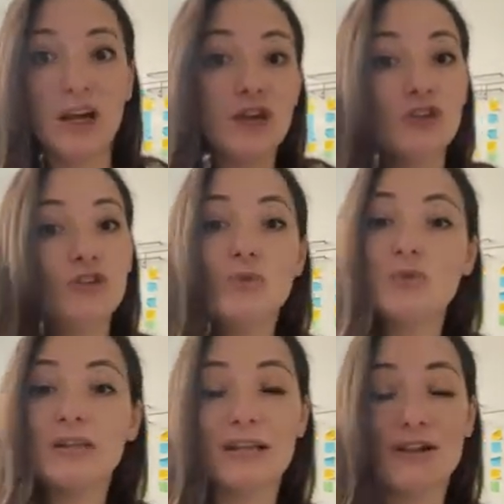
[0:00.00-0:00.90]
You
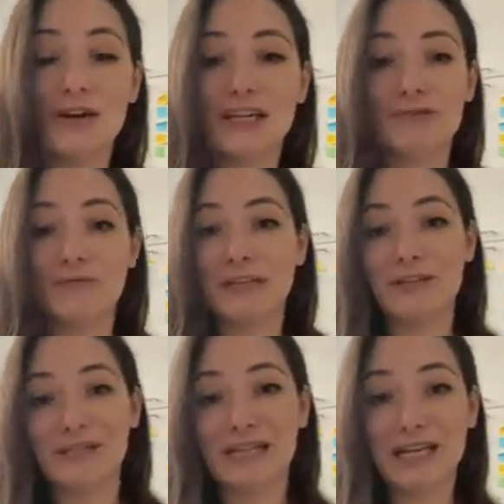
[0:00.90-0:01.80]
cannot give me
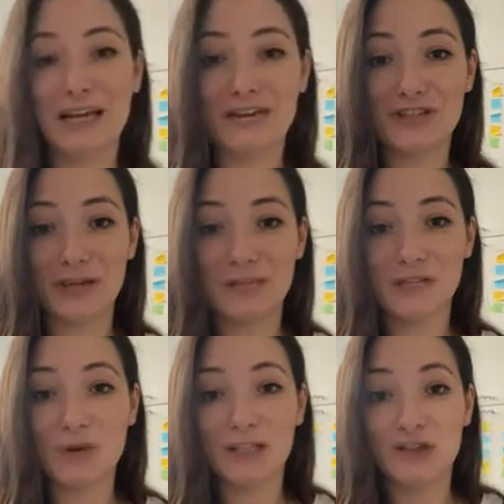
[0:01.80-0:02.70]
consent ahead of time as
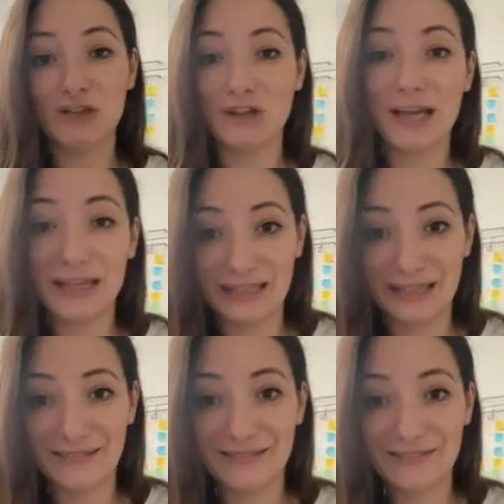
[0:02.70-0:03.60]
well that you're going to like
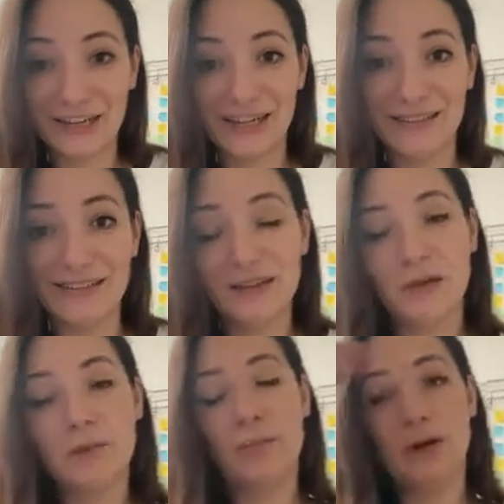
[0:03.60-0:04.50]
it, right?
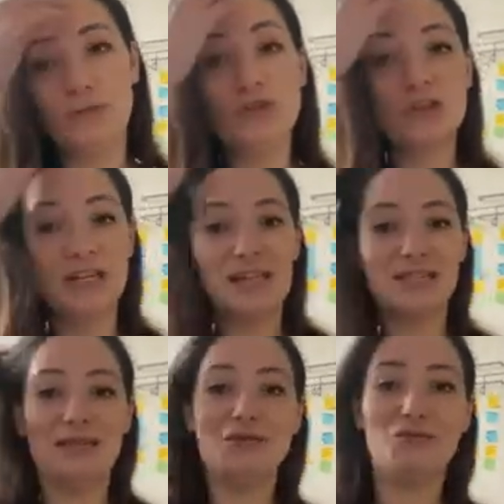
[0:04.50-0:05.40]
But unfortunately, it's
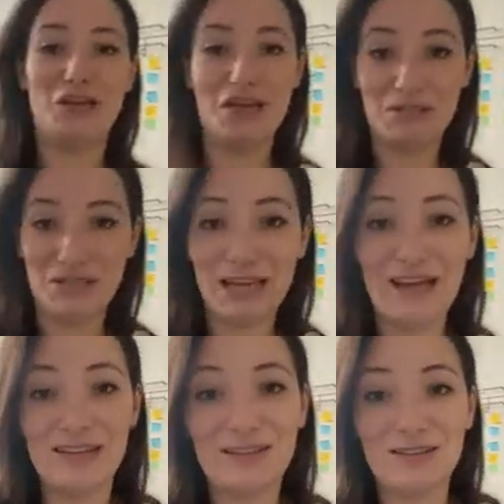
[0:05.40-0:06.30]
the name of the game is
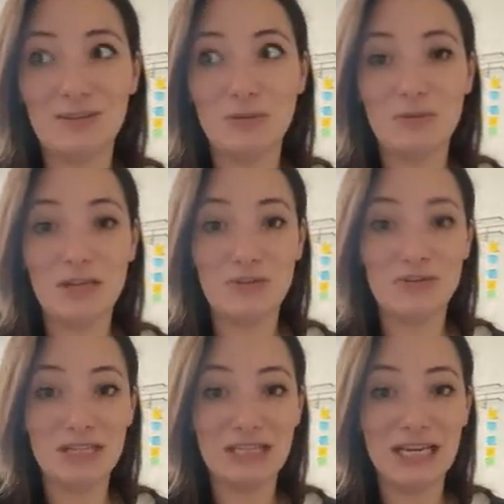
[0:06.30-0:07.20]
that the minute you
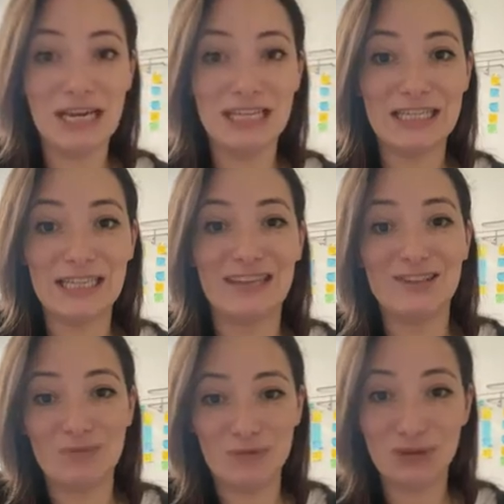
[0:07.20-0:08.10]
said yes
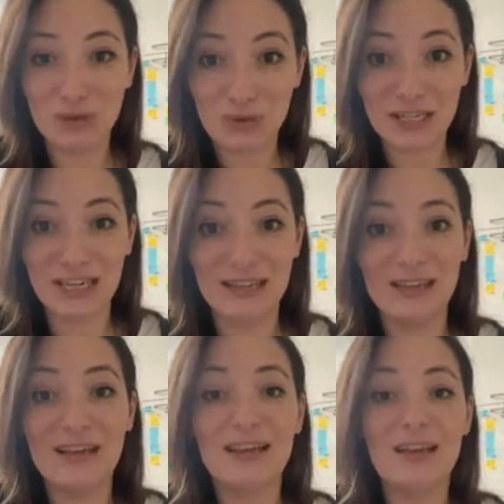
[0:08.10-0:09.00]
to be recorded,
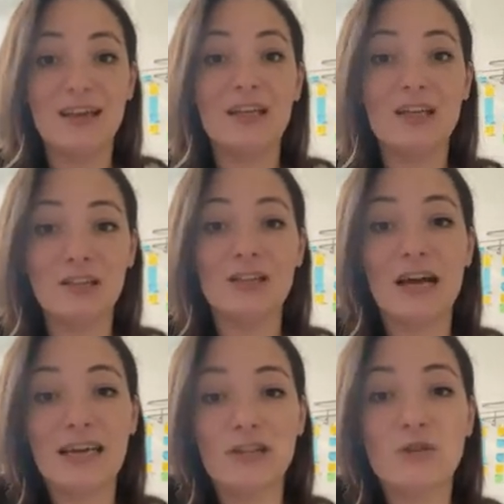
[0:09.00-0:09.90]

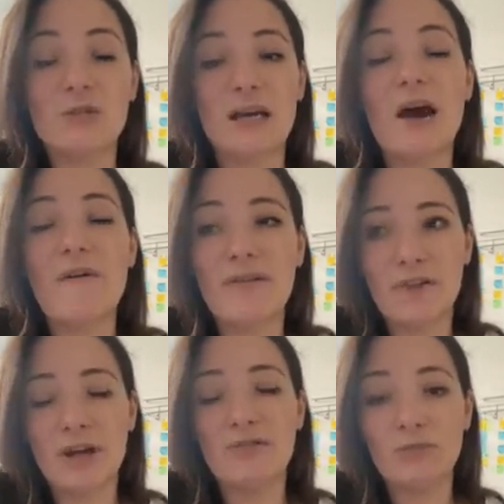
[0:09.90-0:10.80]
I can use it. However,
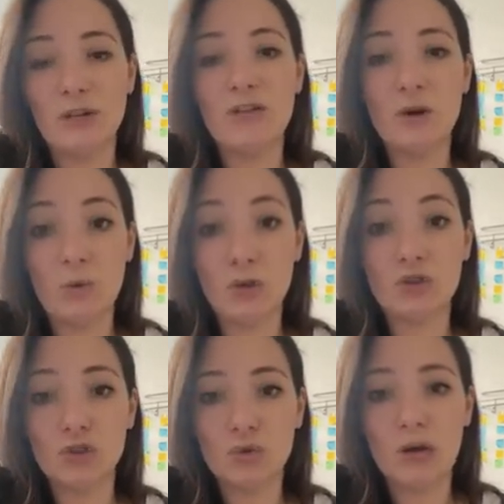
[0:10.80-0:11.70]
if you really don't want
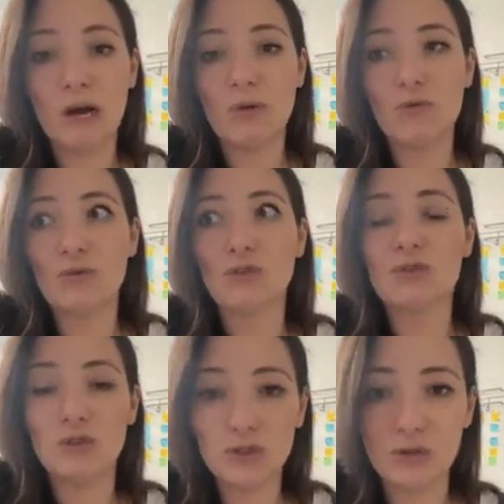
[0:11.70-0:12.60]
to, I will of course
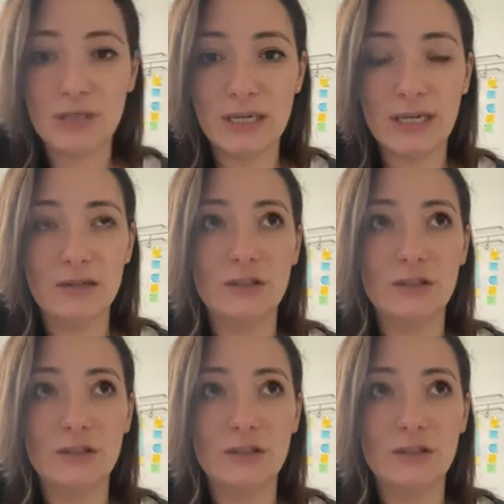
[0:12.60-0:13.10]
not use it.